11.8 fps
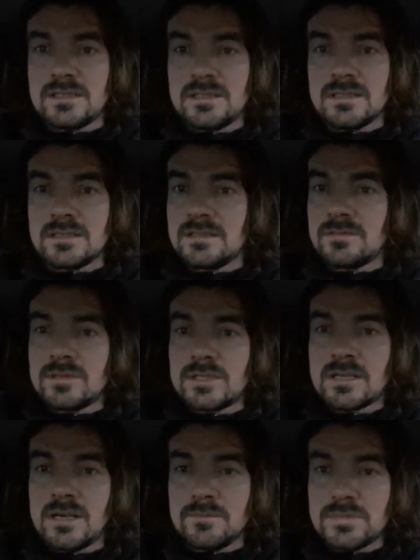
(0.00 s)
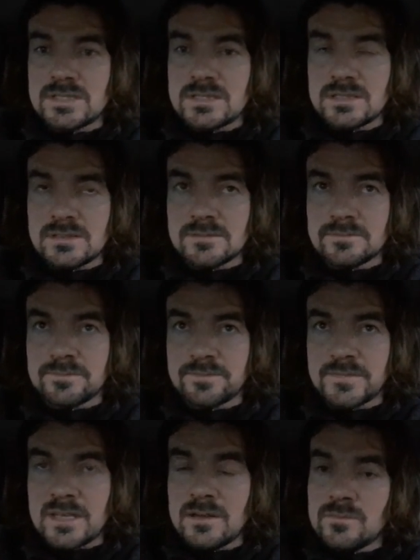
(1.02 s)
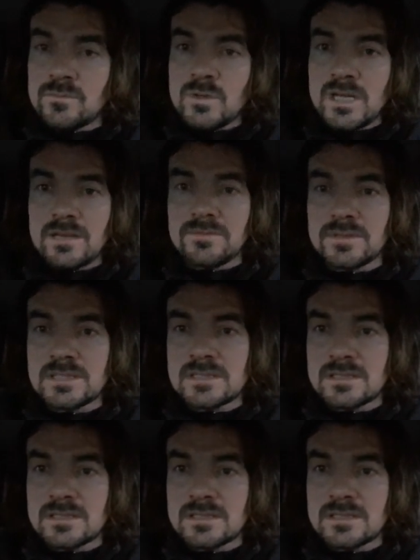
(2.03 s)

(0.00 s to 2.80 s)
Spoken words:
They were competent at whatever